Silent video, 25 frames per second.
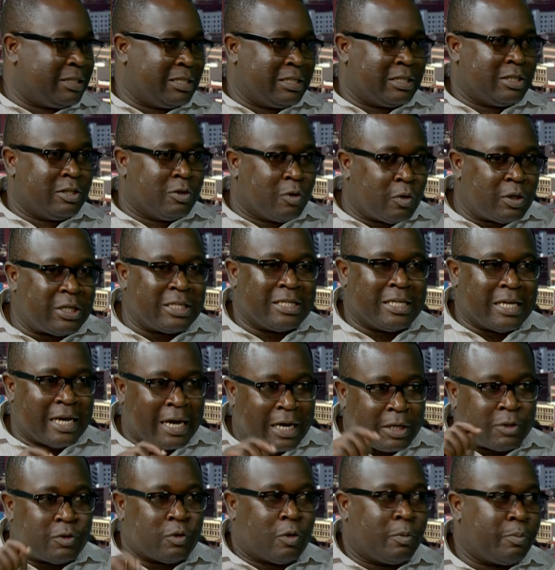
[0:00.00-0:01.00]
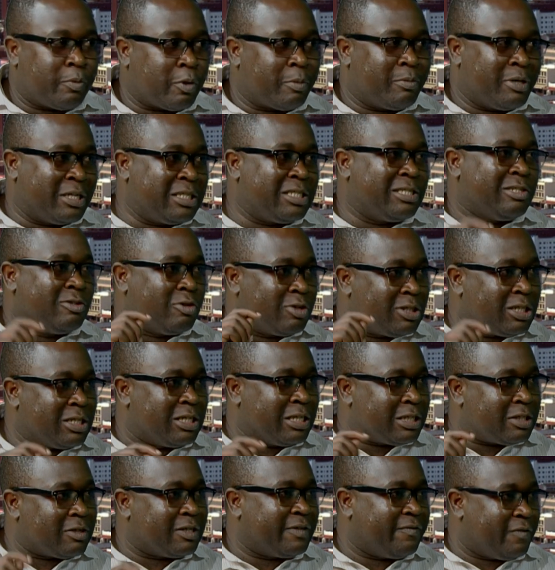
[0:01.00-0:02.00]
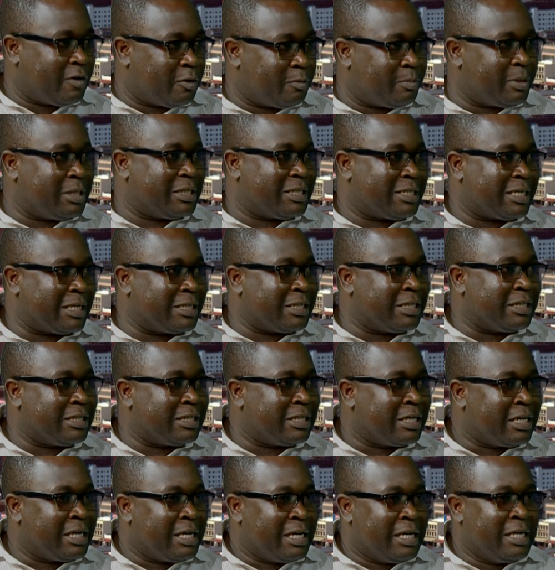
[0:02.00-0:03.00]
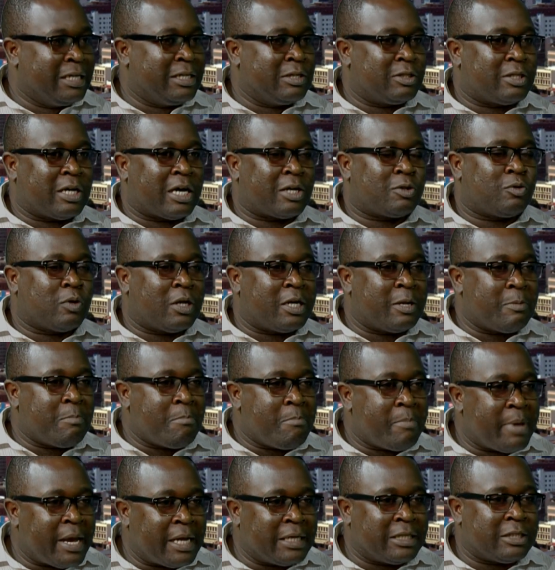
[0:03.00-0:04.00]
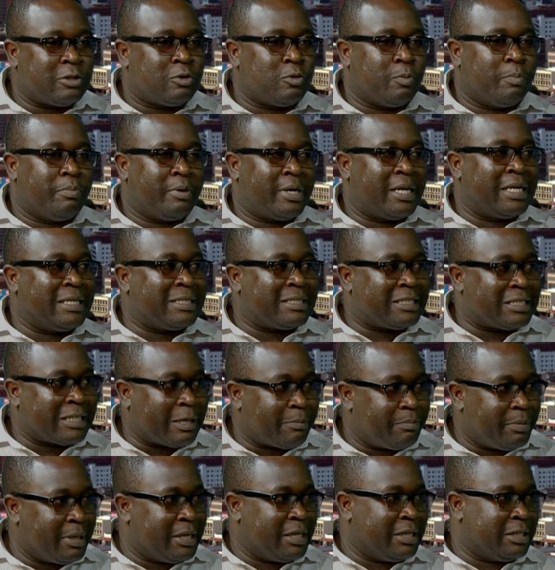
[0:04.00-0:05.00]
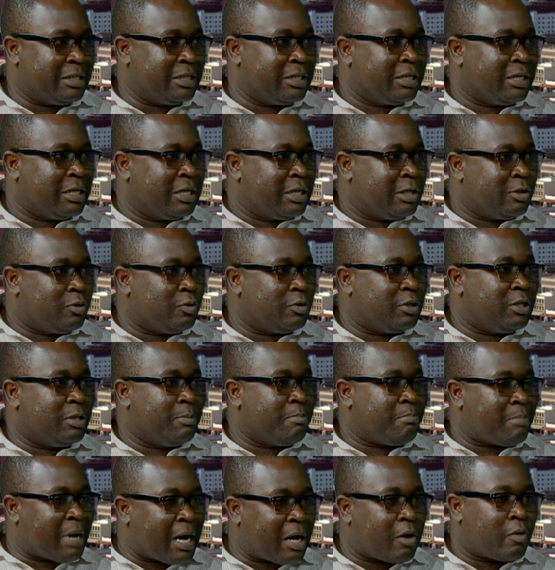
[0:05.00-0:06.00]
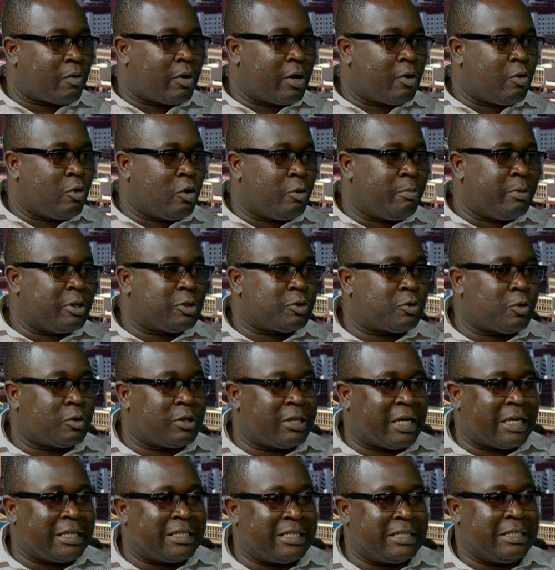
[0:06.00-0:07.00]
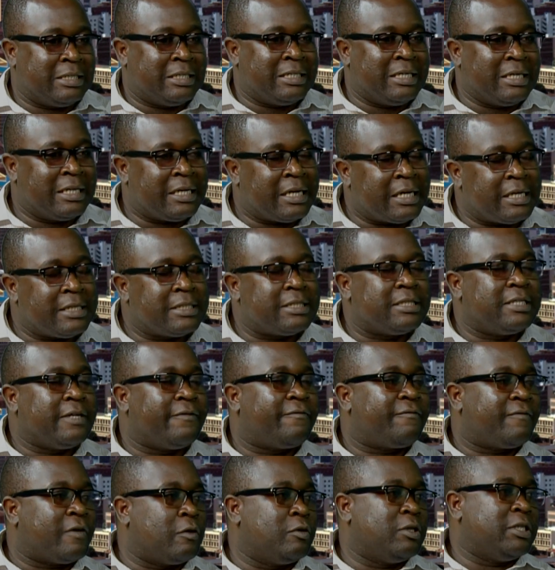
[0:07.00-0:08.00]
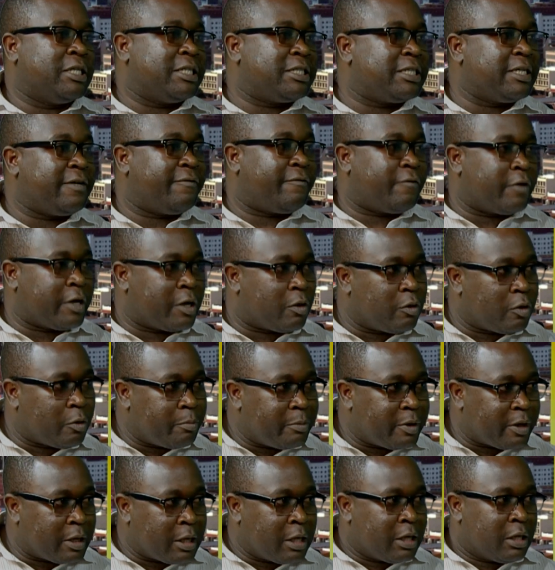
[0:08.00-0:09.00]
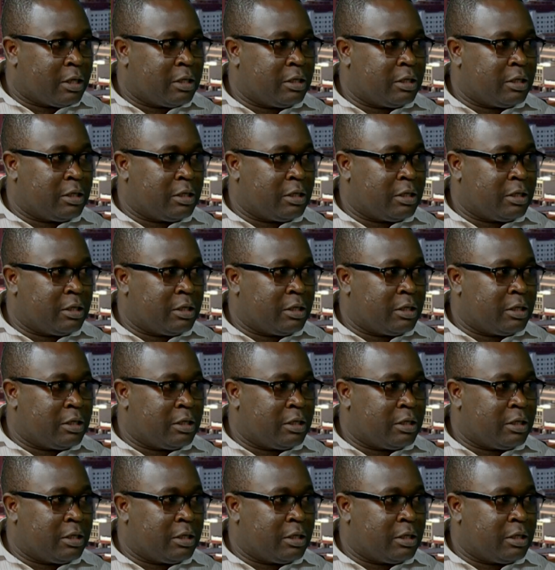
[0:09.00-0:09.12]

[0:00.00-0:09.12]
It is not the actual program. This is not the national development strategy. It is actually meant to bring stability to the macro economy so that it lays the foundation for economic.